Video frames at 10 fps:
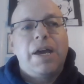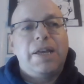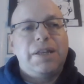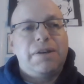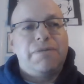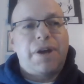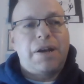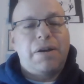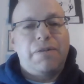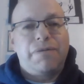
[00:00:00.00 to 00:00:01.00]
in the
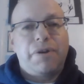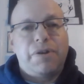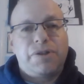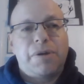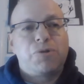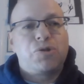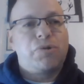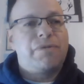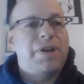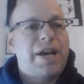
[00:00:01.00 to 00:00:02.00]
event of some
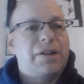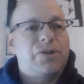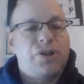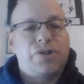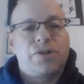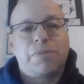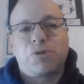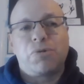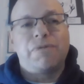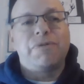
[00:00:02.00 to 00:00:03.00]
sort of negligence, some
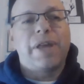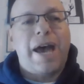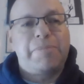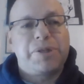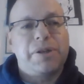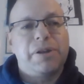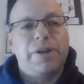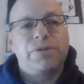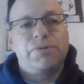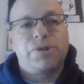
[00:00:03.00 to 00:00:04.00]
sort of lapse that
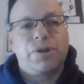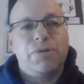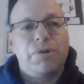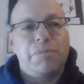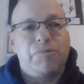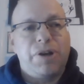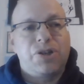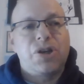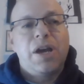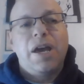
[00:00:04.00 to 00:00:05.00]
led to a security
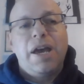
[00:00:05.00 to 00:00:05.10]
breach